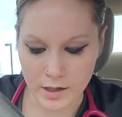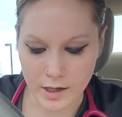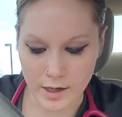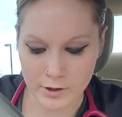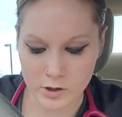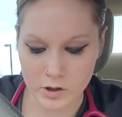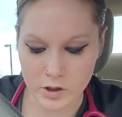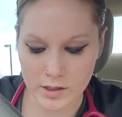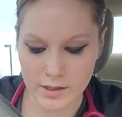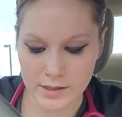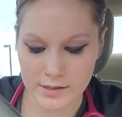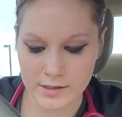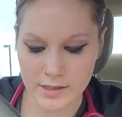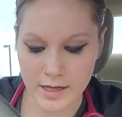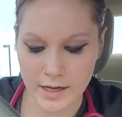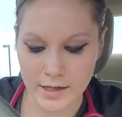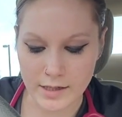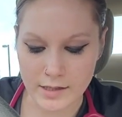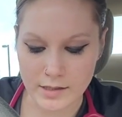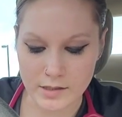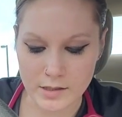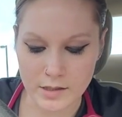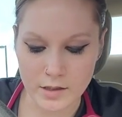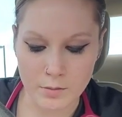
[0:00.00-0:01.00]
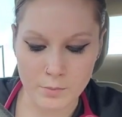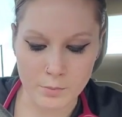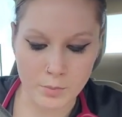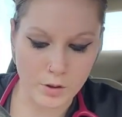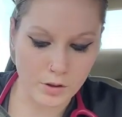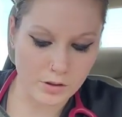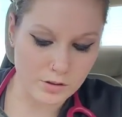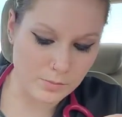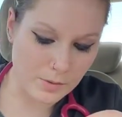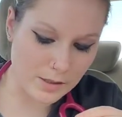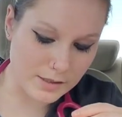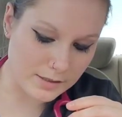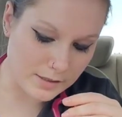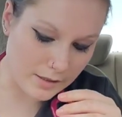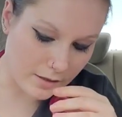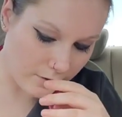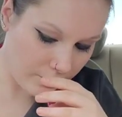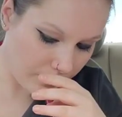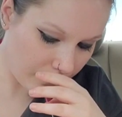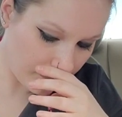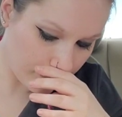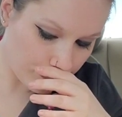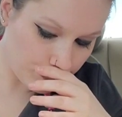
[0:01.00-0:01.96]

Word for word: I took a second to compose myself.